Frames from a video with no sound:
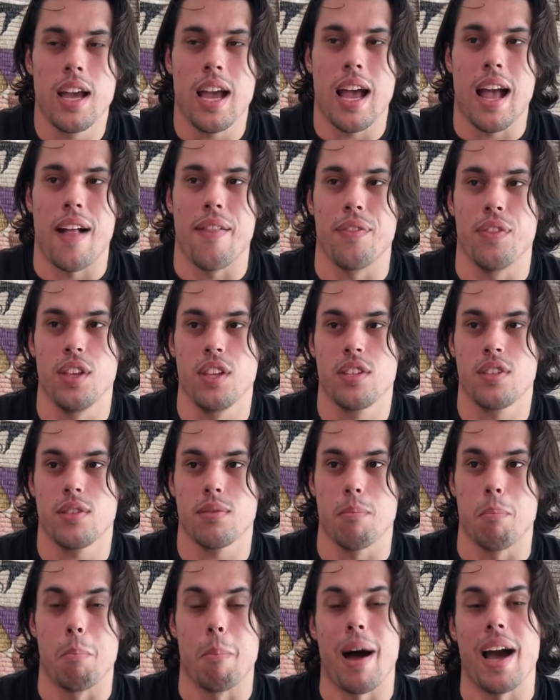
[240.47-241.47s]
and
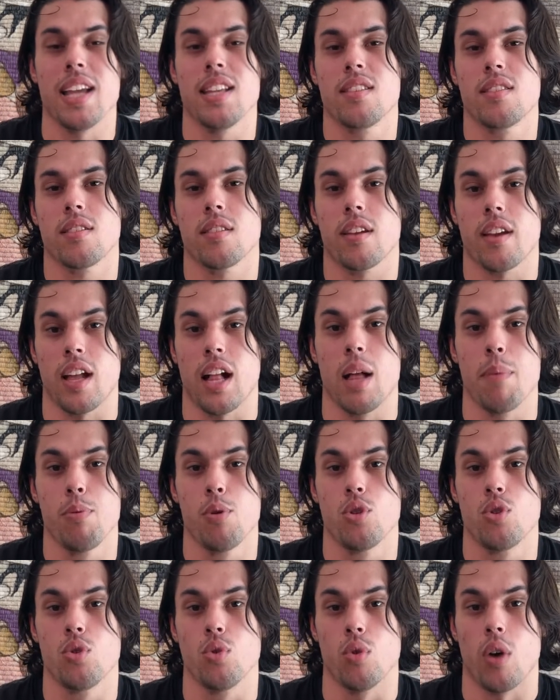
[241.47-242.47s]
this might help
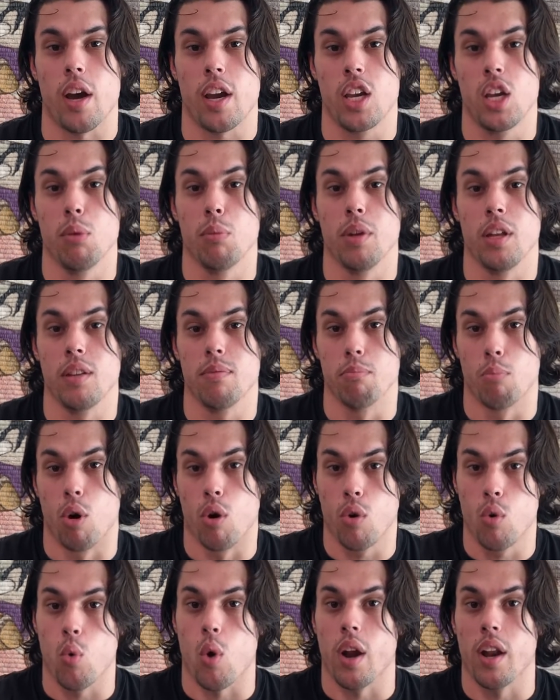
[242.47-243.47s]
you to accumulate
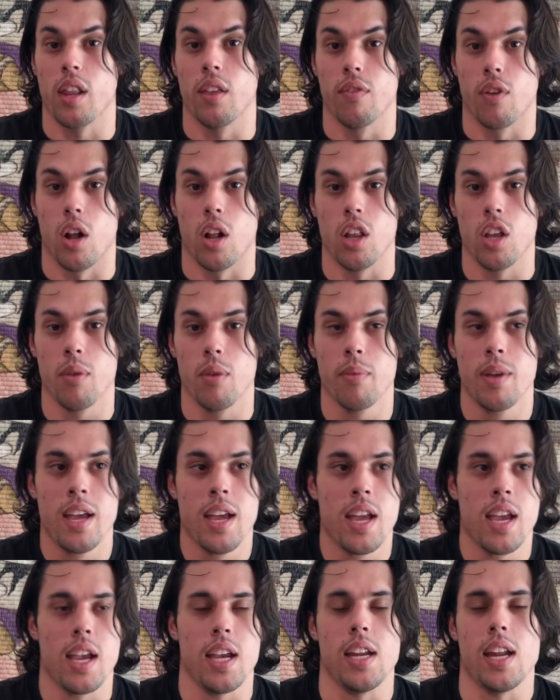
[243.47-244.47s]
more quality volume
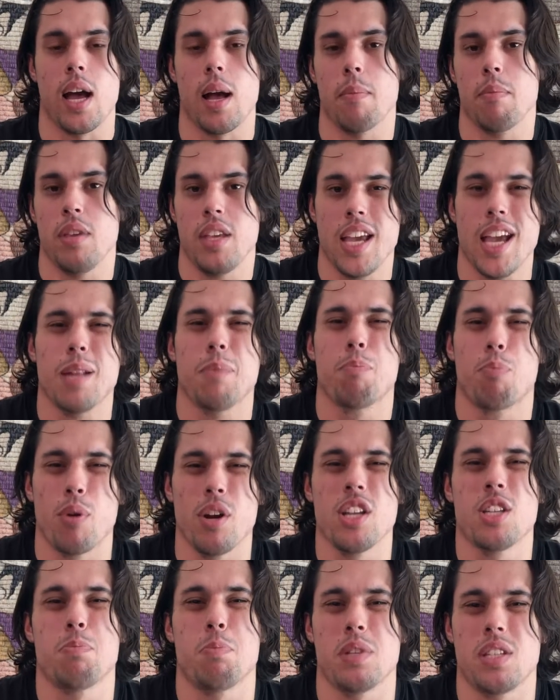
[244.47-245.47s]
in a yet
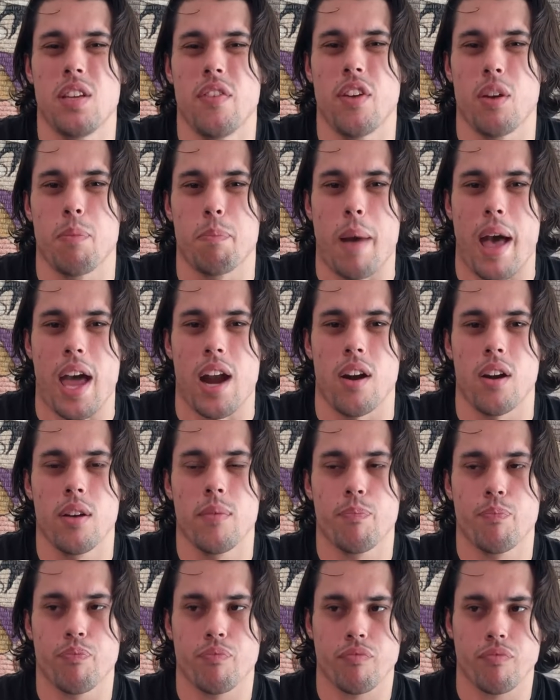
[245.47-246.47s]
pretty specific
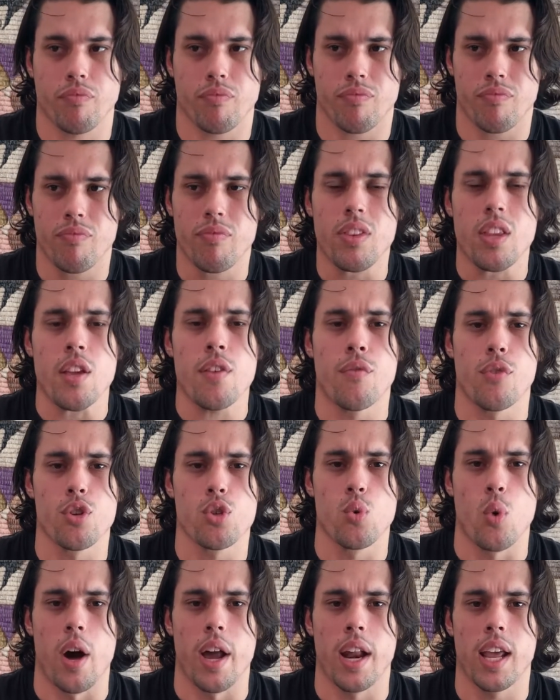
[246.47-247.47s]
pattern for
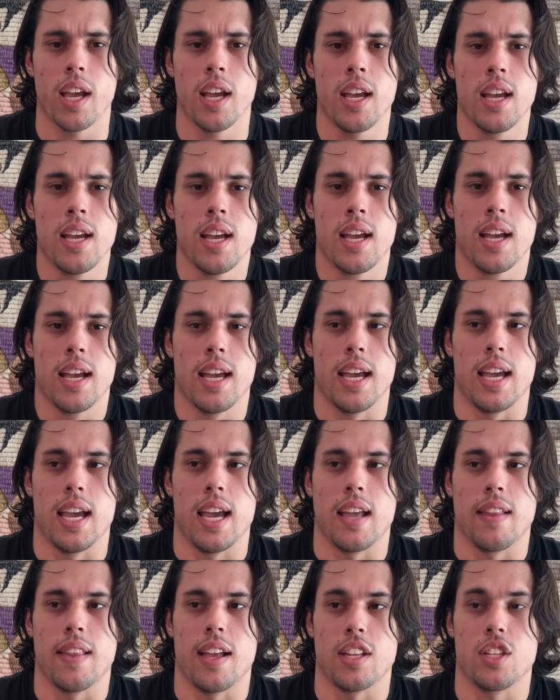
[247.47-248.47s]
squatting
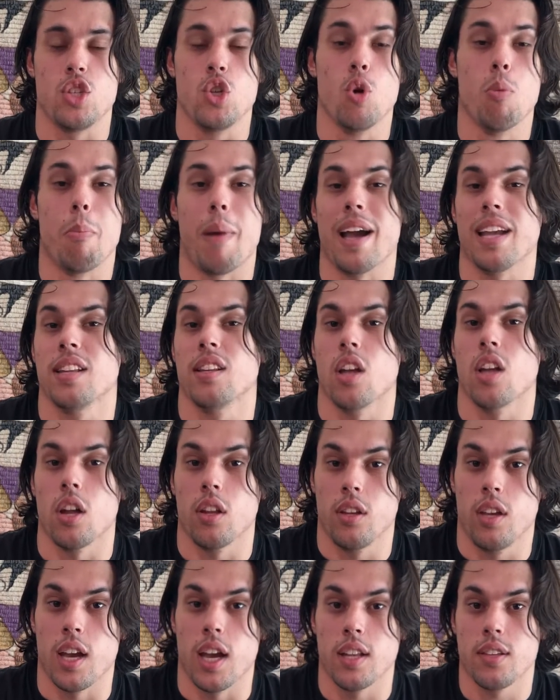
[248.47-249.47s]
that you might
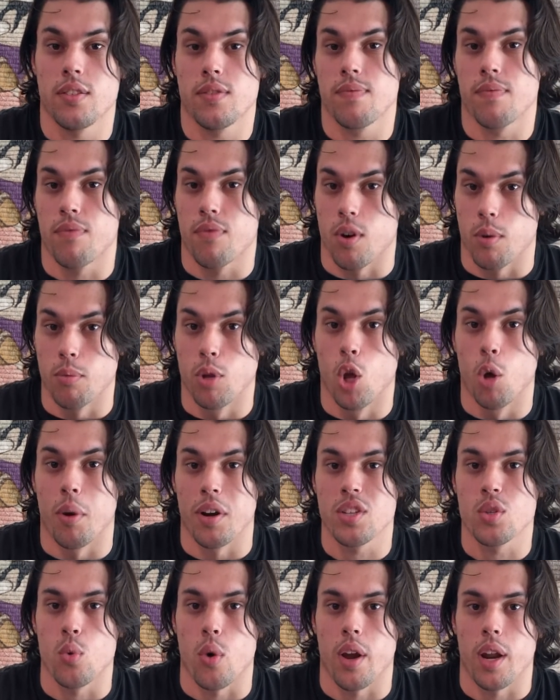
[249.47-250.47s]
not get from low bar
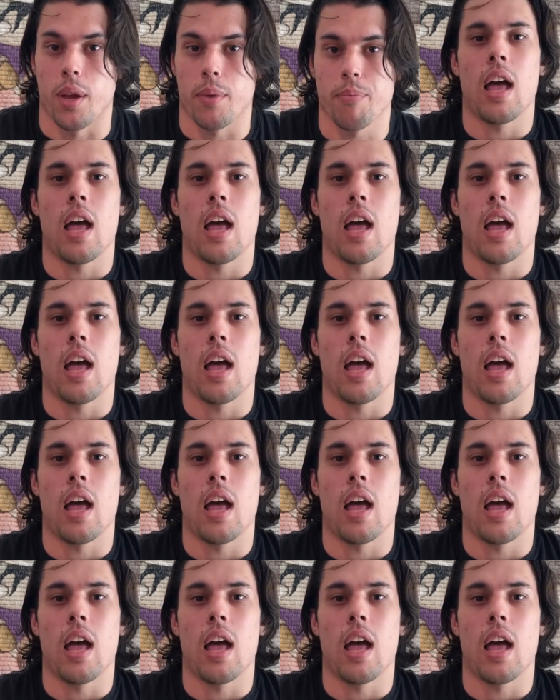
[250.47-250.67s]
squatting.